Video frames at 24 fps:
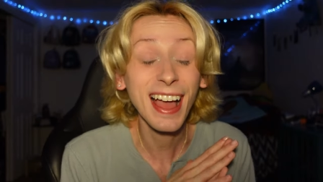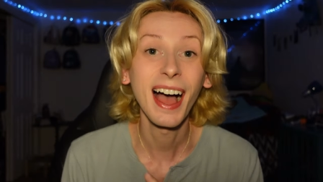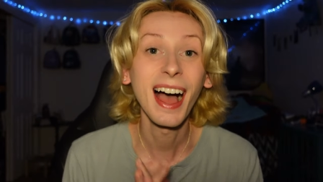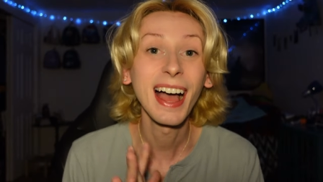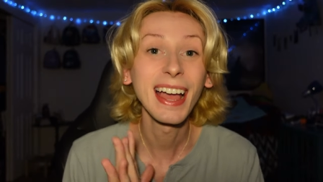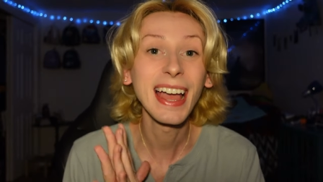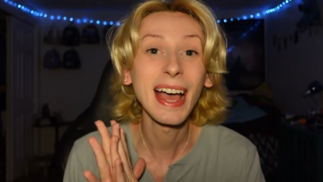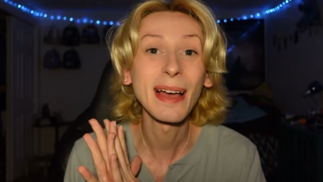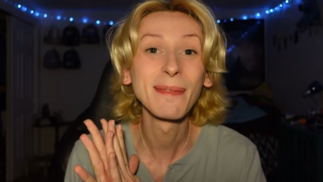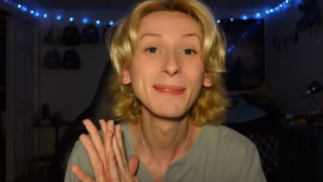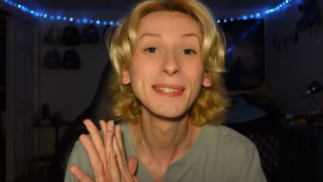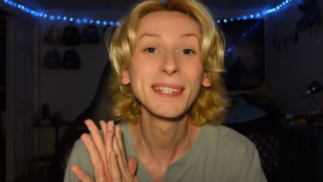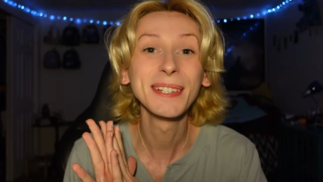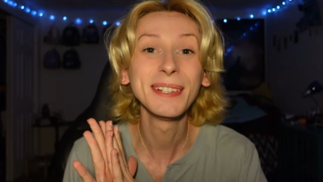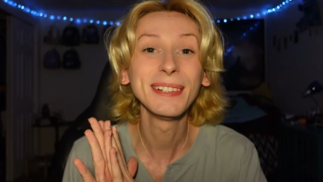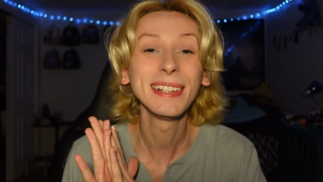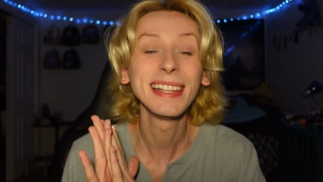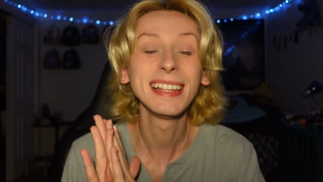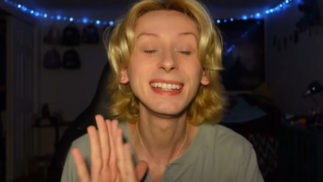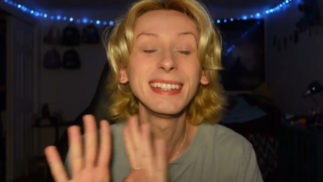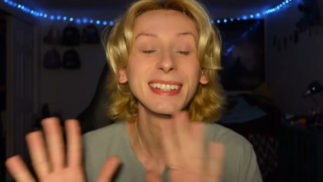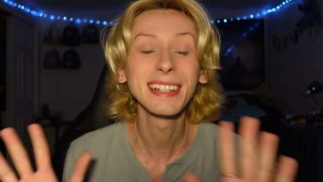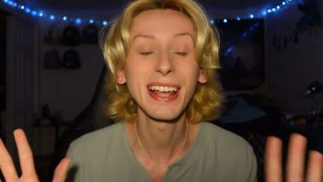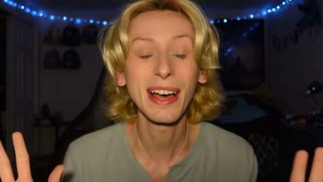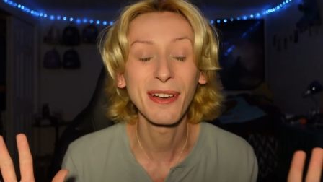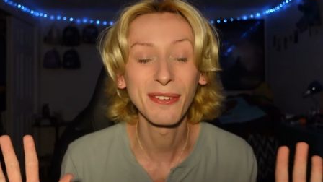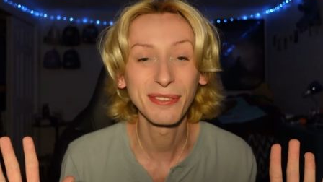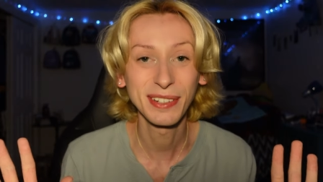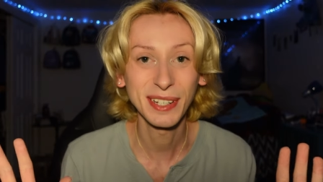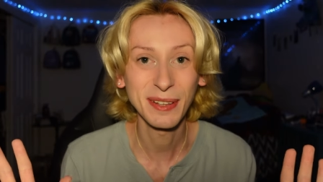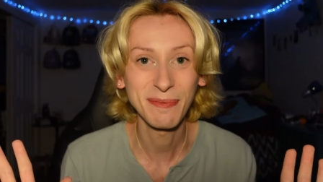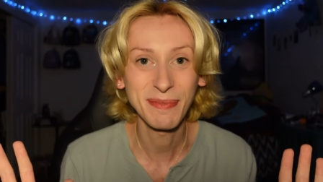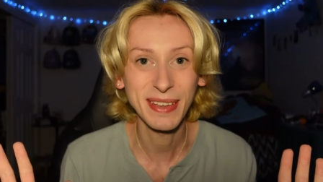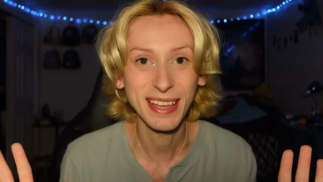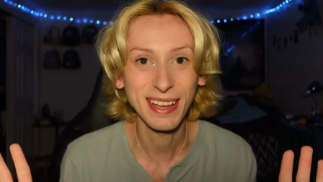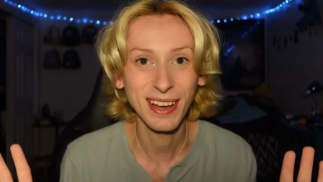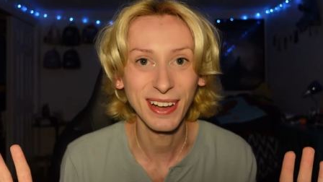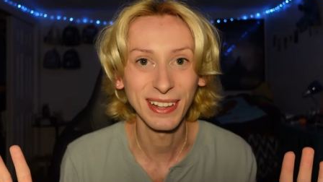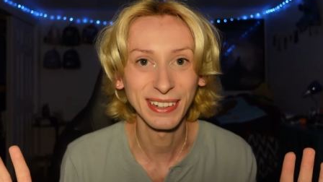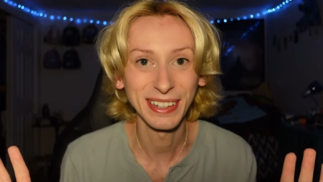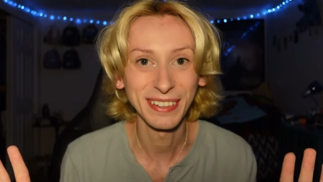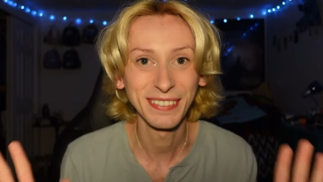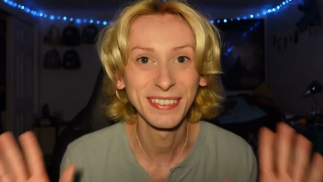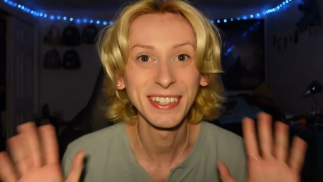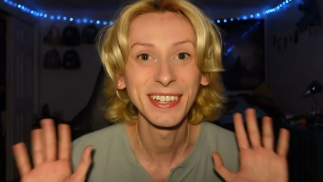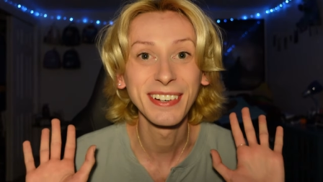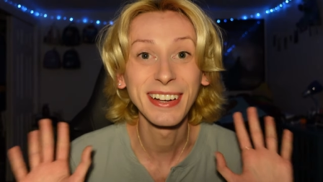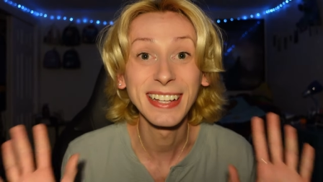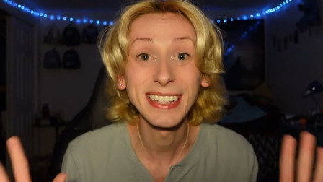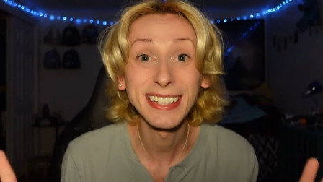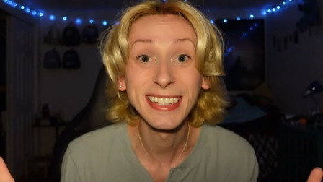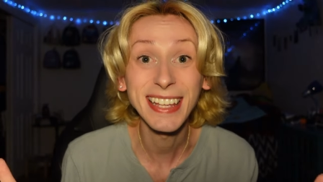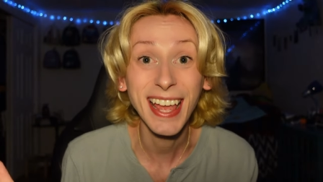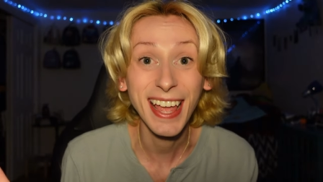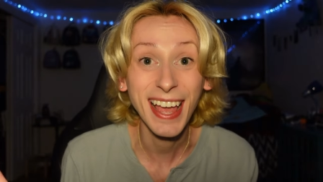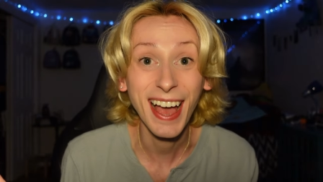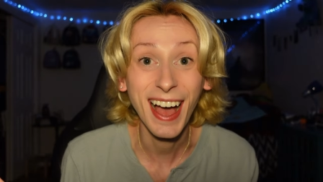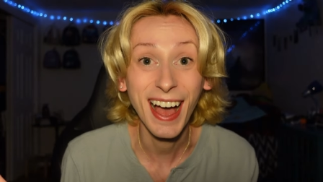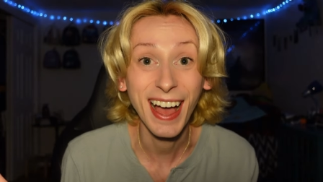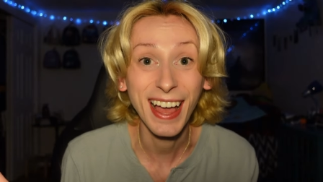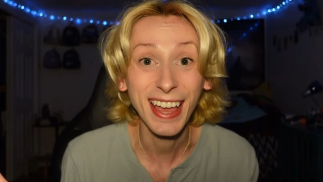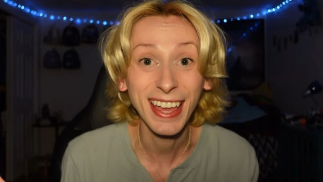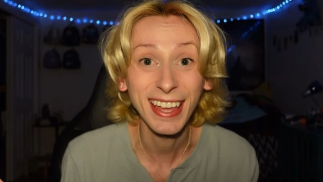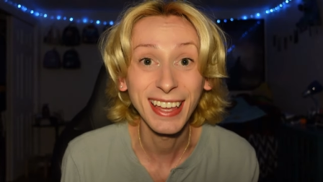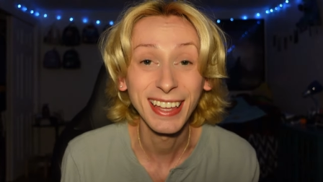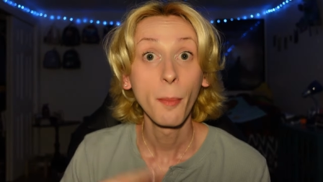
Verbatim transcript: I absolutely love to meet all of you and say hi.